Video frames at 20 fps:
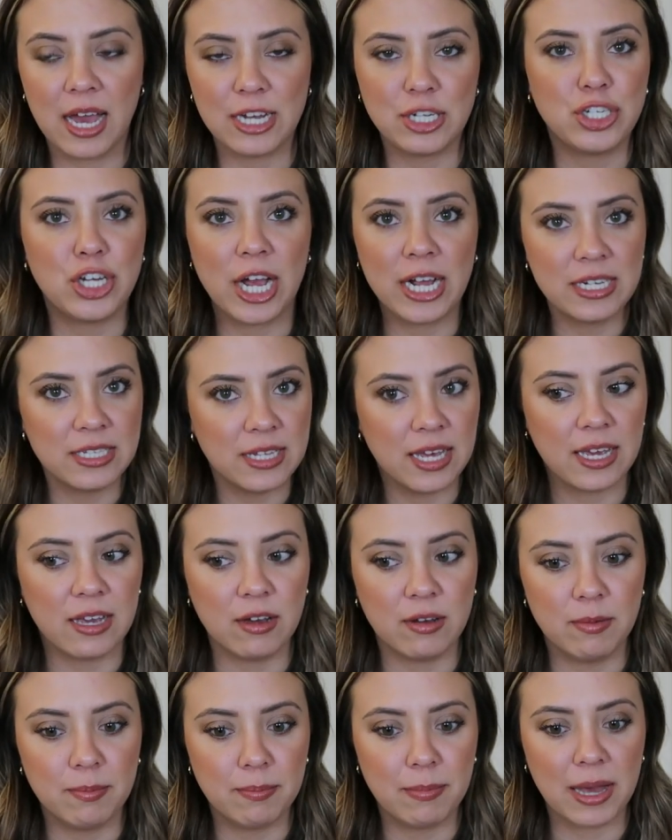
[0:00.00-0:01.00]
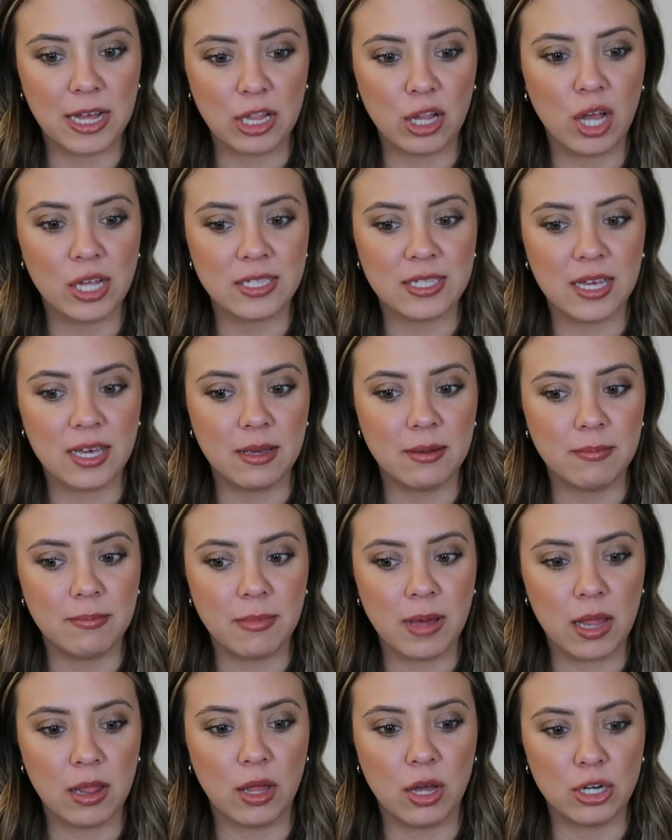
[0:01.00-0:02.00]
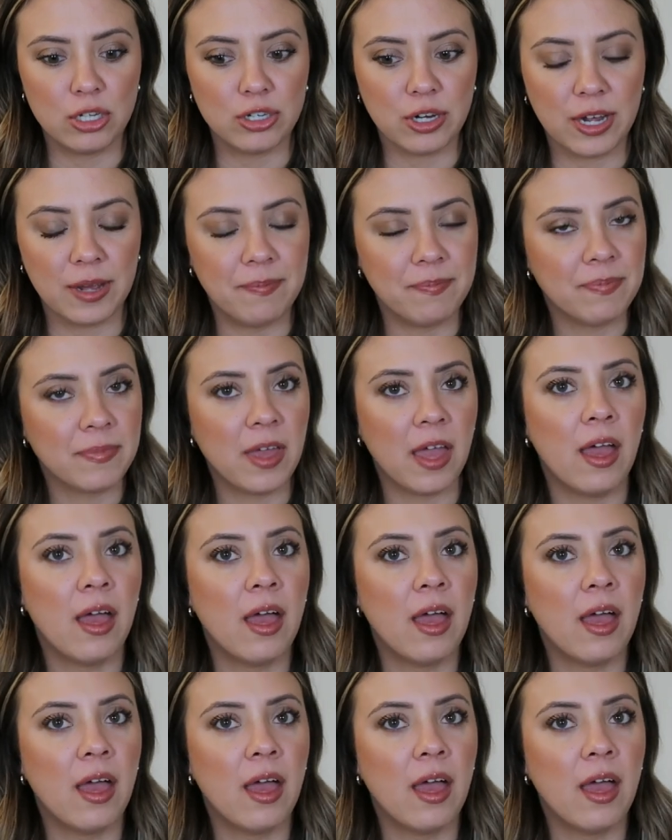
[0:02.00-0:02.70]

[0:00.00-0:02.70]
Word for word: I checked like my closet, my laundry.